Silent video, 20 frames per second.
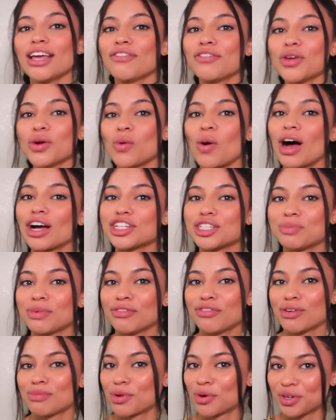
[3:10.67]
if you watch
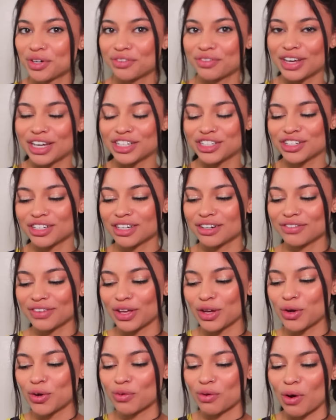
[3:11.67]
me for motivation of
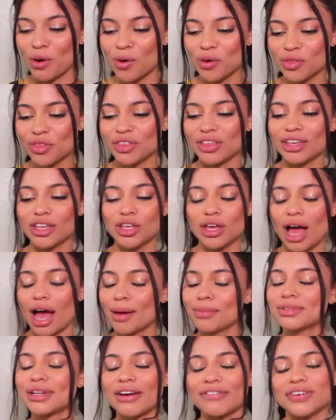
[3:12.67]
like growth,
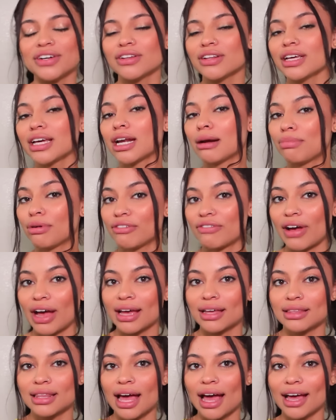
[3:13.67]
I'm definitely gonna
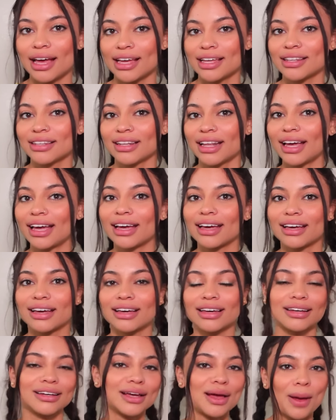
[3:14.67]
provide that in
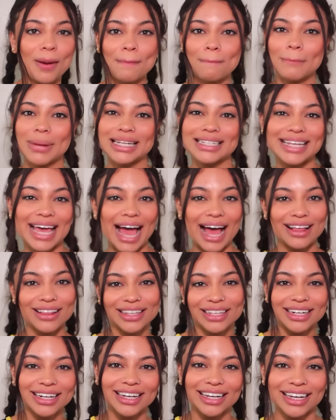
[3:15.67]
like
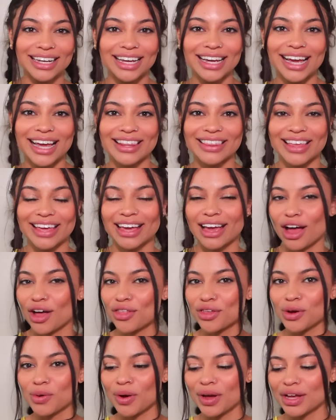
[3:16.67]
mentality and like
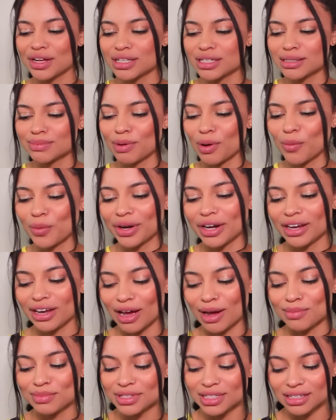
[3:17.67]
other ways. But when it
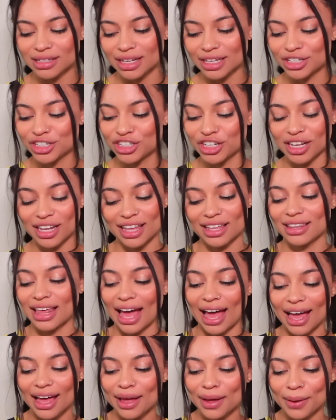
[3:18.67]
comes to like shit like
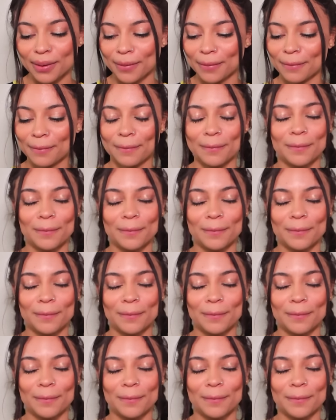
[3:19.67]
that,